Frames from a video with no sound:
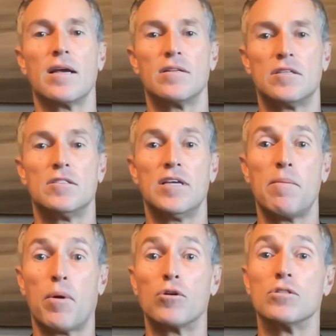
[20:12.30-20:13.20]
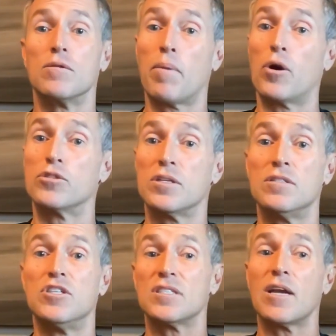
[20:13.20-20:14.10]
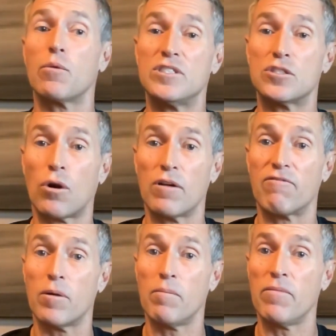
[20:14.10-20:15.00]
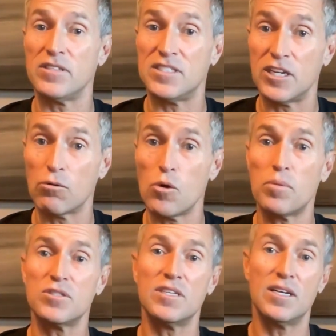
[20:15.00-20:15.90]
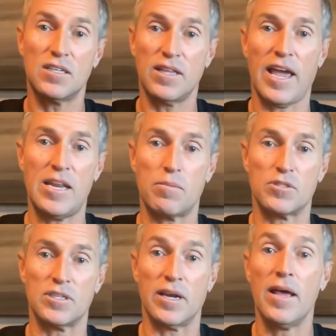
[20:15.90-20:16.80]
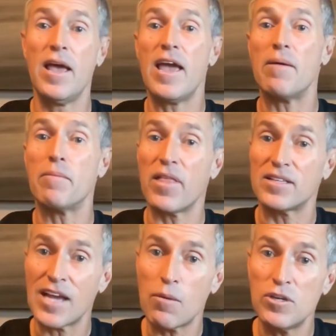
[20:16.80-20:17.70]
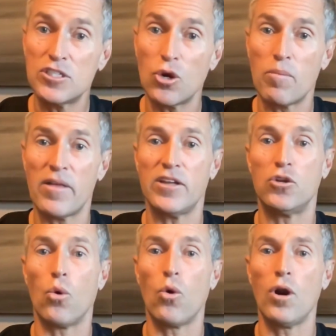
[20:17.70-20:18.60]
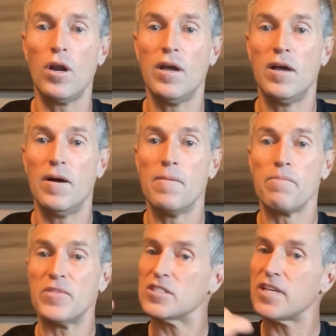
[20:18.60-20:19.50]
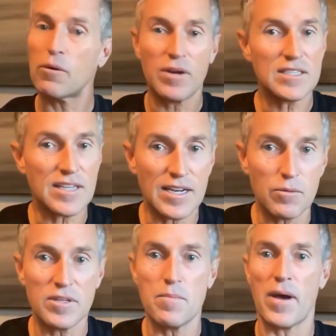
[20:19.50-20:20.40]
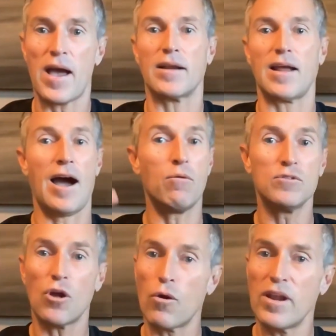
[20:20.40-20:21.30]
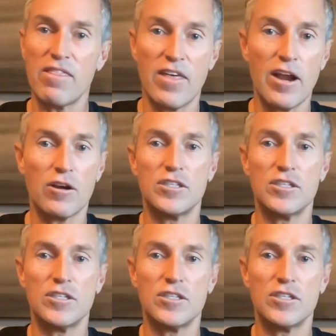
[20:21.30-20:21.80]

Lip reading: to take person, just like we started from the 0% to the 80%. And by the time we show up at the door, just like when I signed up with Impact, I was already there.